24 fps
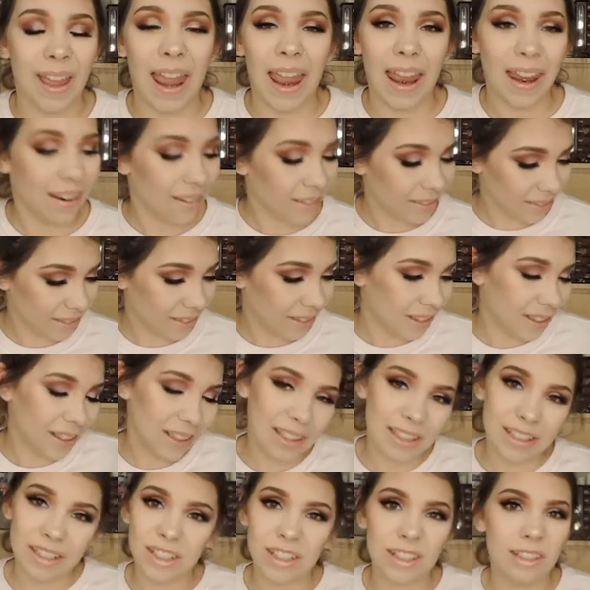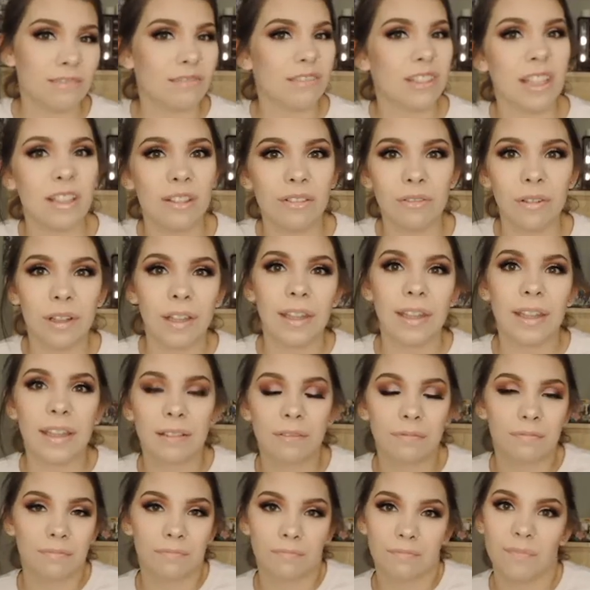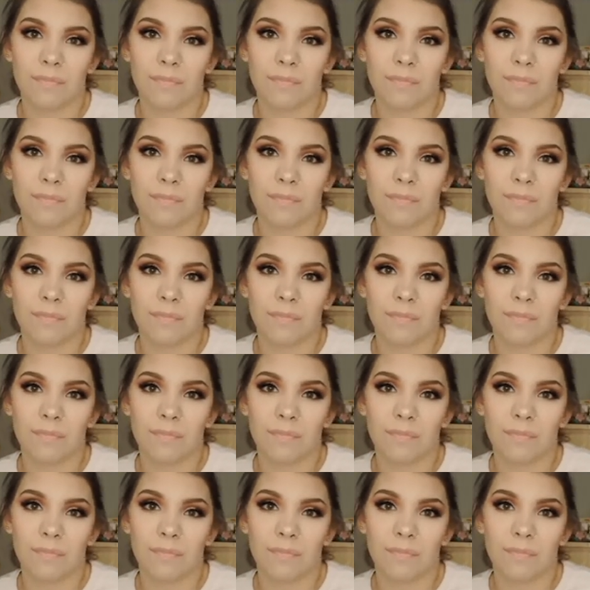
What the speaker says: and it didn't really